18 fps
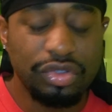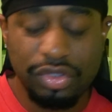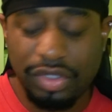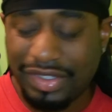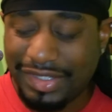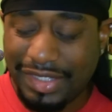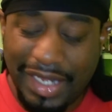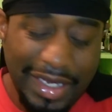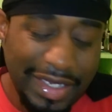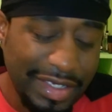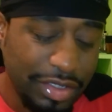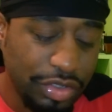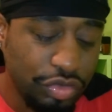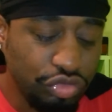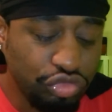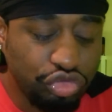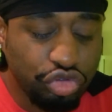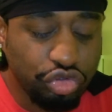it's like
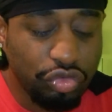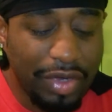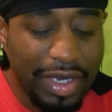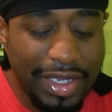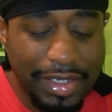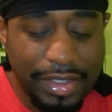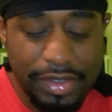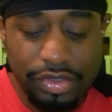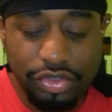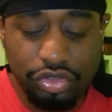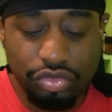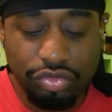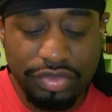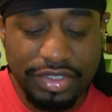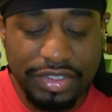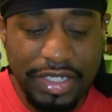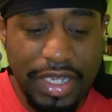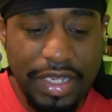you trying to
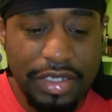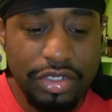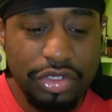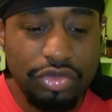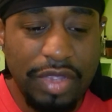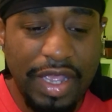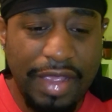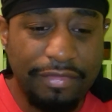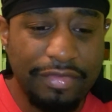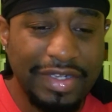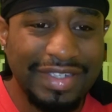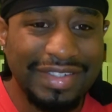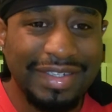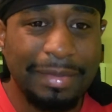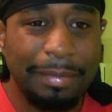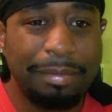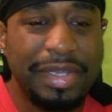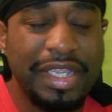say you having
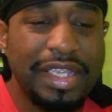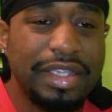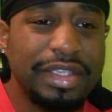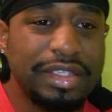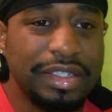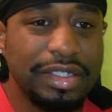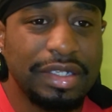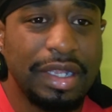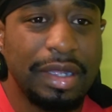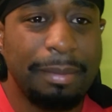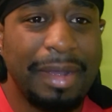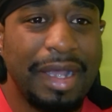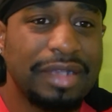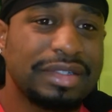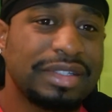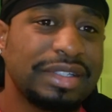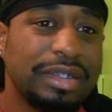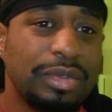an opinion
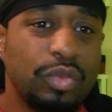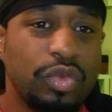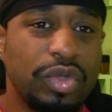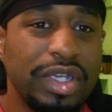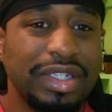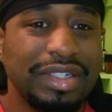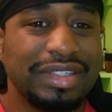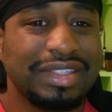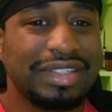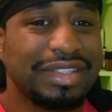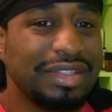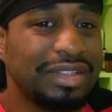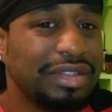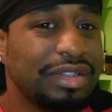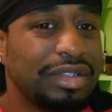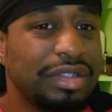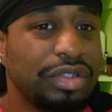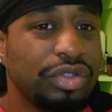about someone's
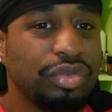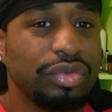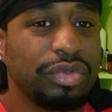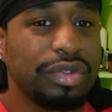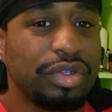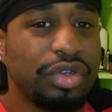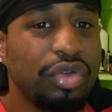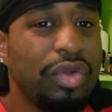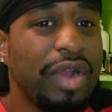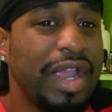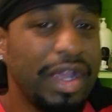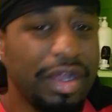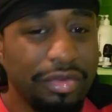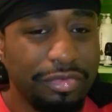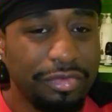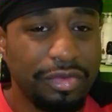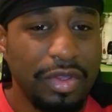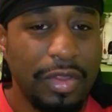
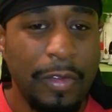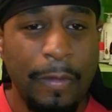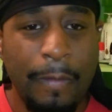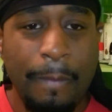craft.